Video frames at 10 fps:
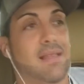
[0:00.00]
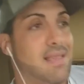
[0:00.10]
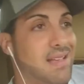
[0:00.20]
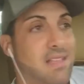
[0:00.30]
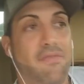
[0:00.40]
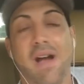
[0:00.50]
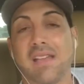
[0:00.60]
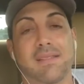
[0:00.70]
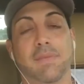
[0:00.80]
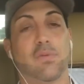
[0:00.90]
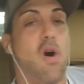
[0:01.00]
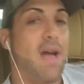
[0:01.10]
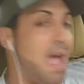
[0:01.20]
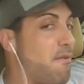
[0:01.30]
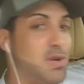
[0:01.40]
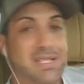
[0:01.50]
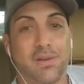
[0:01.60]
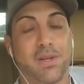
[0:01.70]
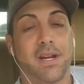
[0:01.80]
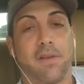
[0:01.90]
And yes, they find something wrong every
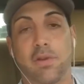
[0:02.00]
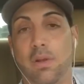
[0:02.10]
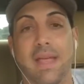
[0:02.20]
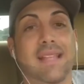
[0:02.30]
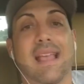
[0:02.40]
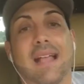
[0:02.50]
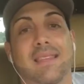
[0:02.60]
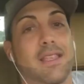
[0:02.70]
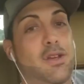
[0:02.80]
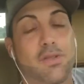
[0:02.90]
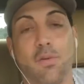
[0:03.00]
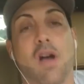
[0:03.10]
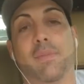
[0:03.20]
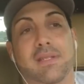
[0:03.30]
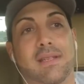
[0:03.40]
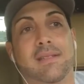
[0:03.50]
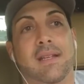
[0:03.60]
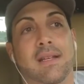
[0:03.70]
single year. If you don't like that, then you're in the wrong business.